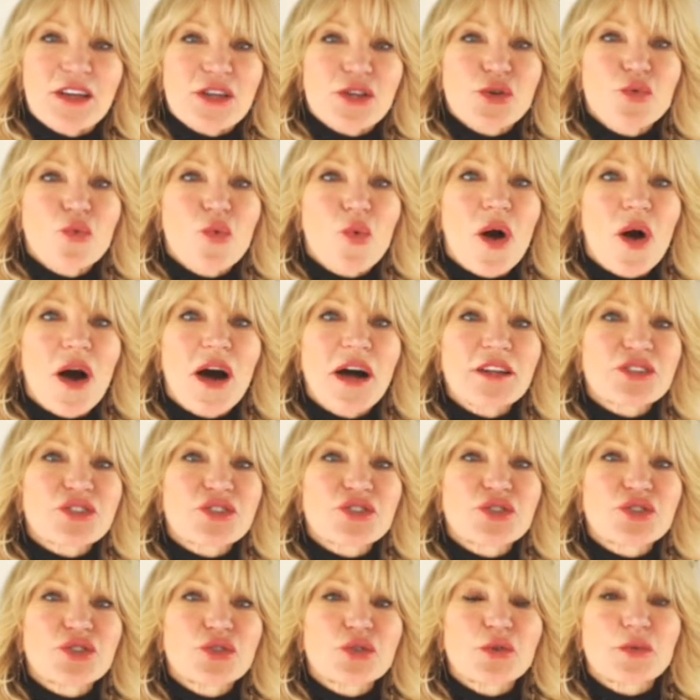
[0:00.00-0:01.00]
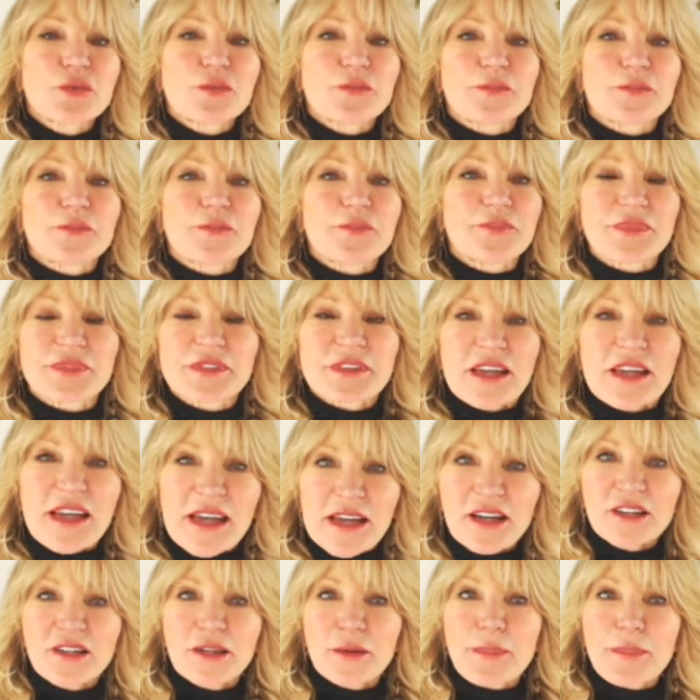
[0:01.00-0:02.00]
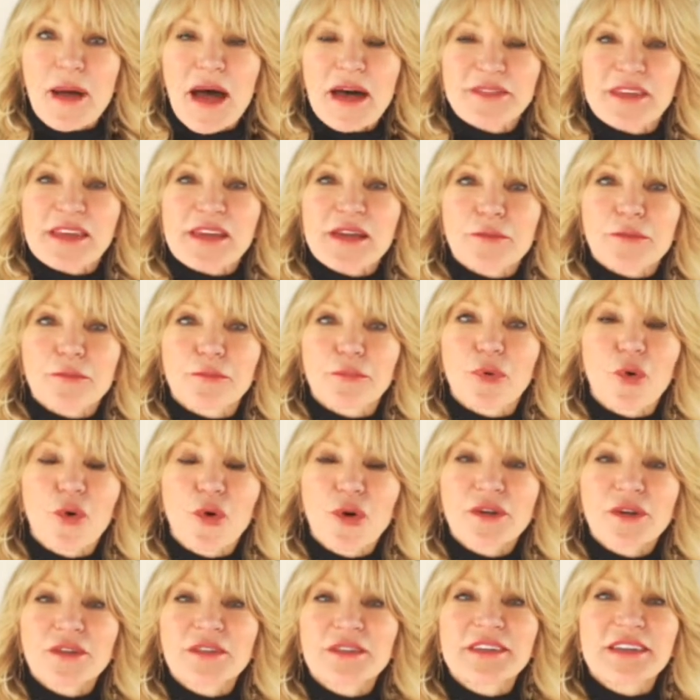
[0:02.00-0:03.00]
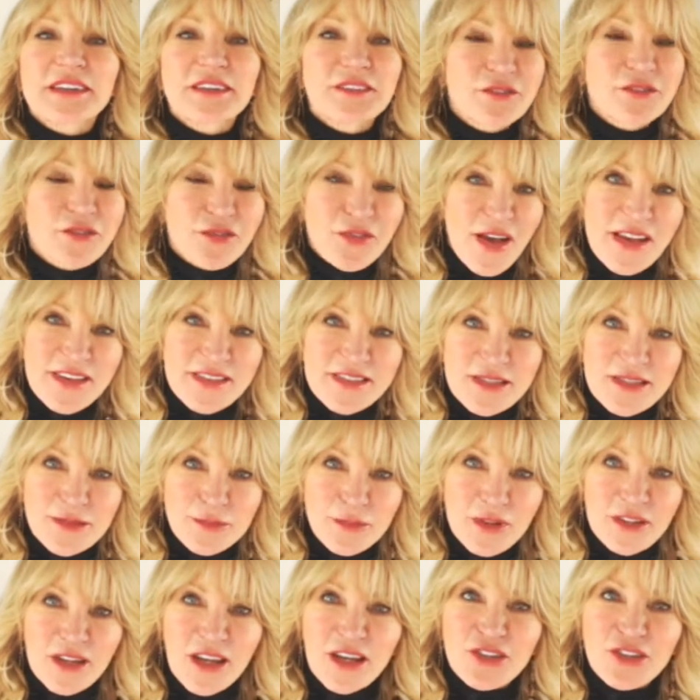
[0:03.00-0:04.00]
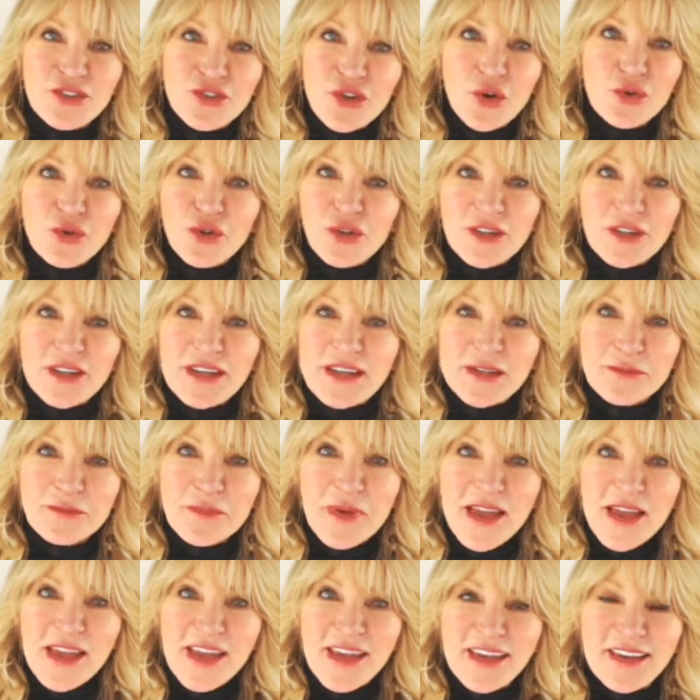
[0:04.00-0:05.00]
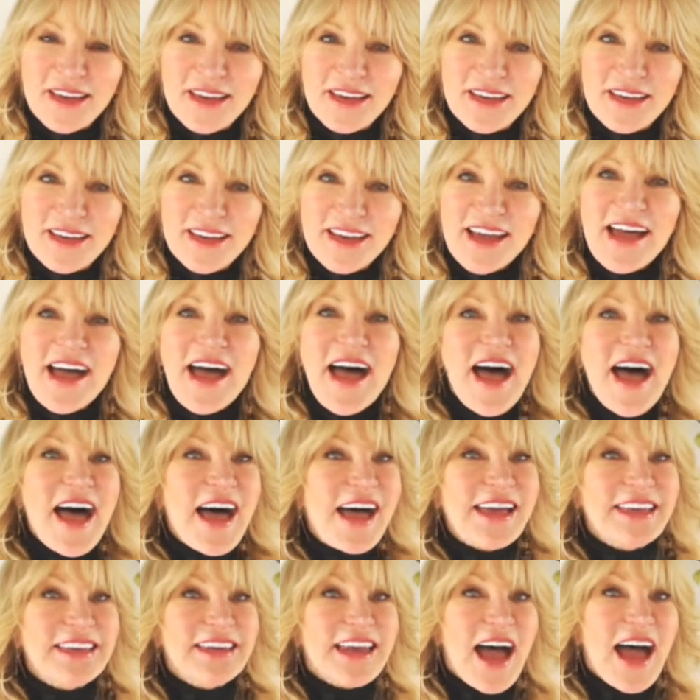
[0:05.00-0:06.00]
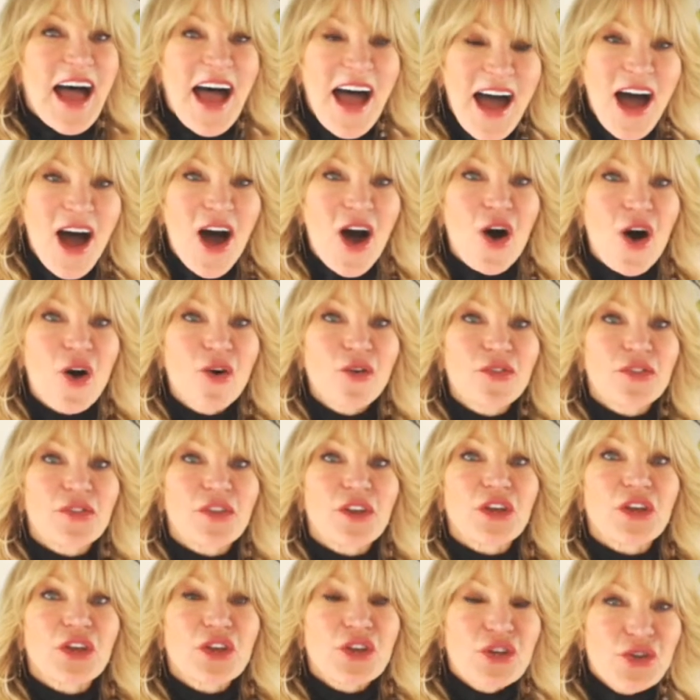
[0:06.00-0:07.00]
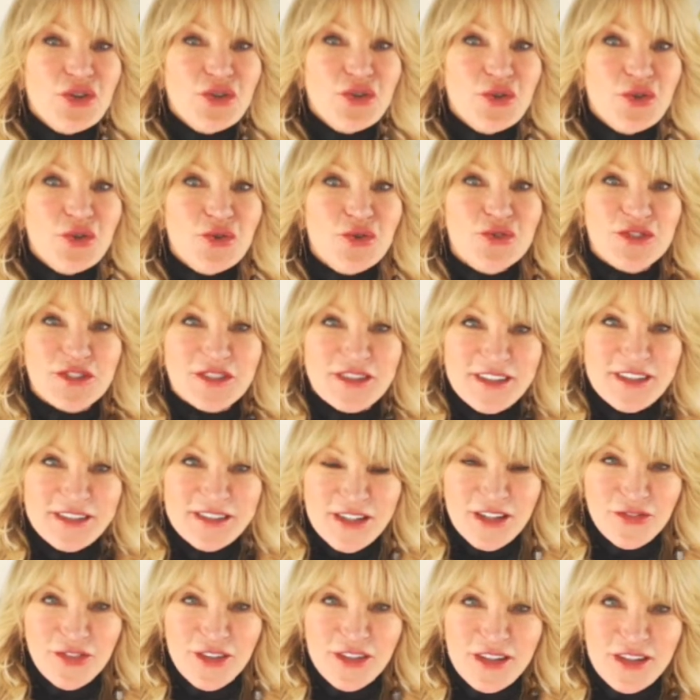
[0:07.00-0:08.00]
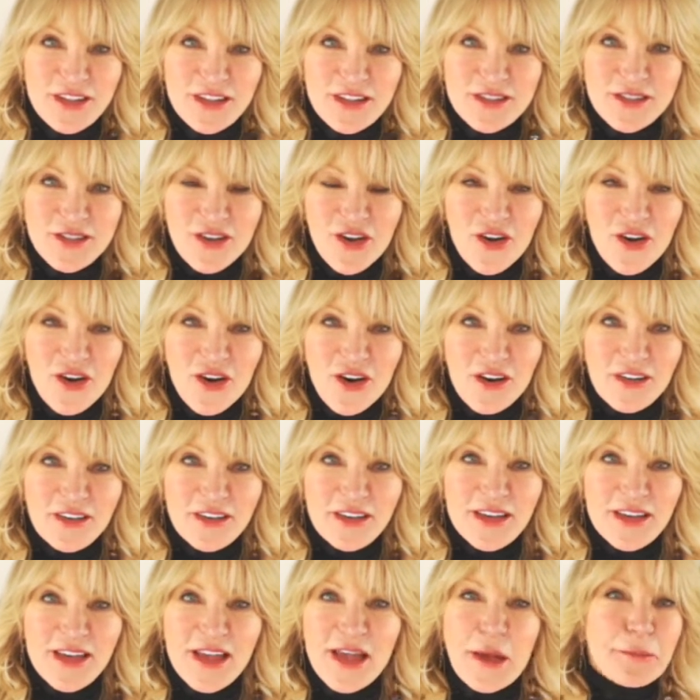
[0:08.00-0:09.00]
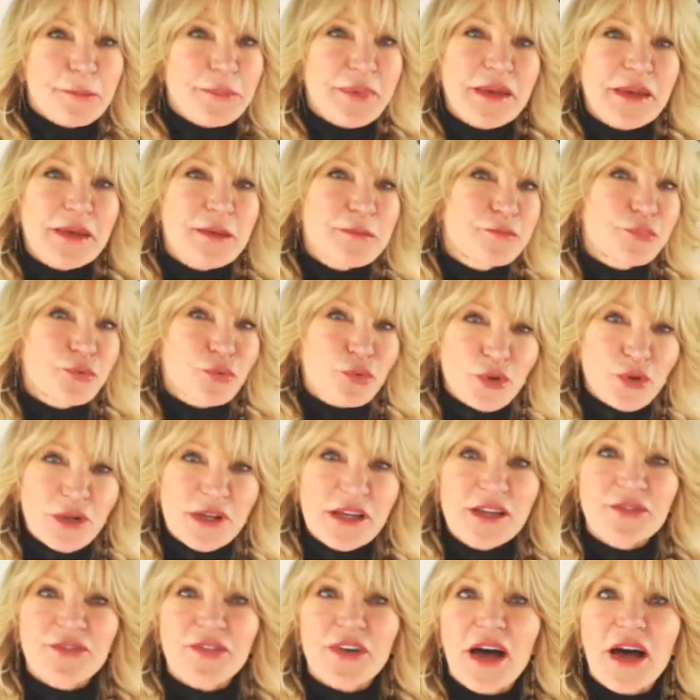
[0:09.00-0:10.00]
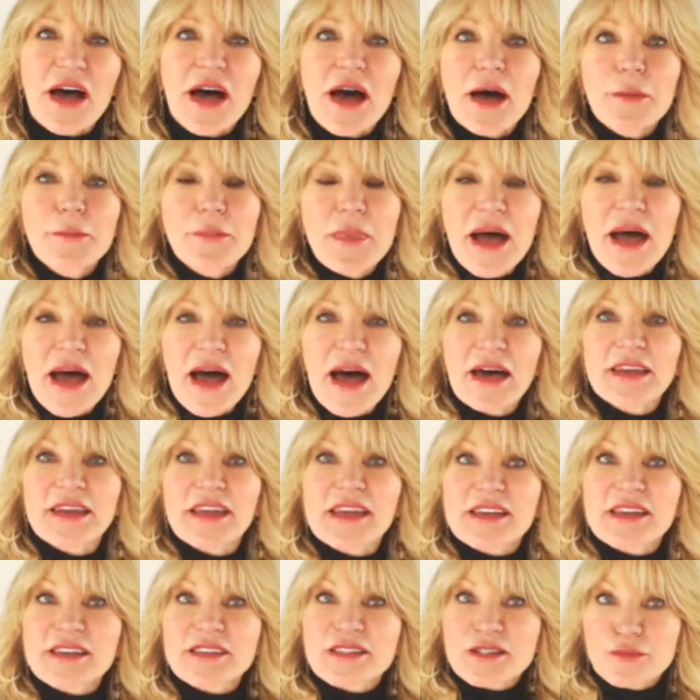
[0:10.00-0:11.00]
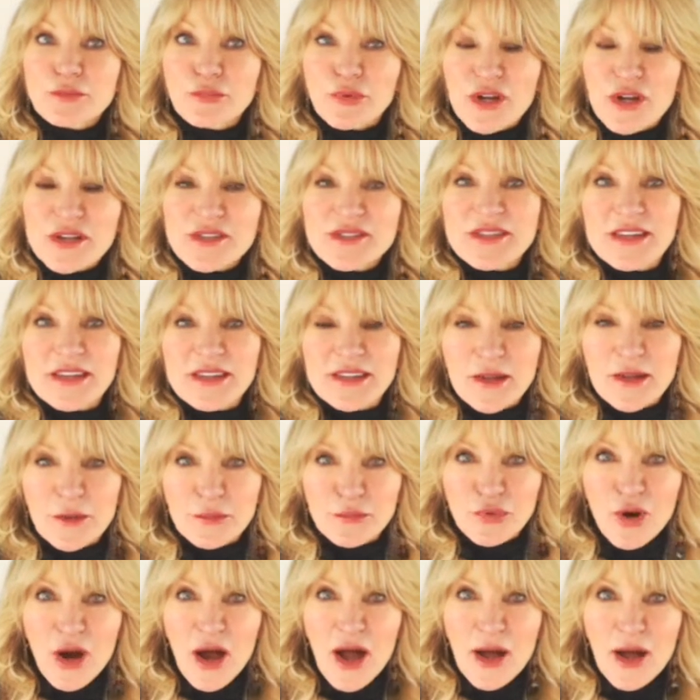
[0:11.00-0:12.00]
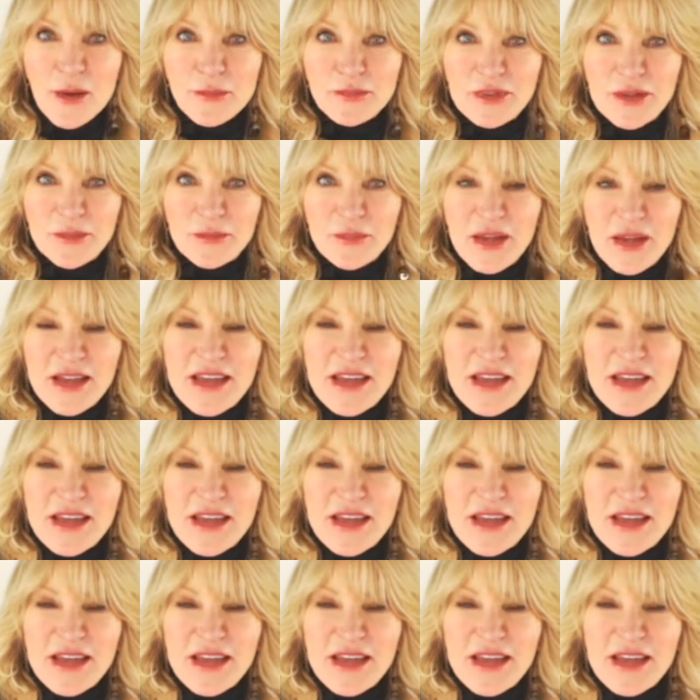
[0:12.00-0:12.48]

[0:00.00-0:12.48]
You want to tell about the important investment a donor can make and how huge the dividends are. Be brief about expressing the problem.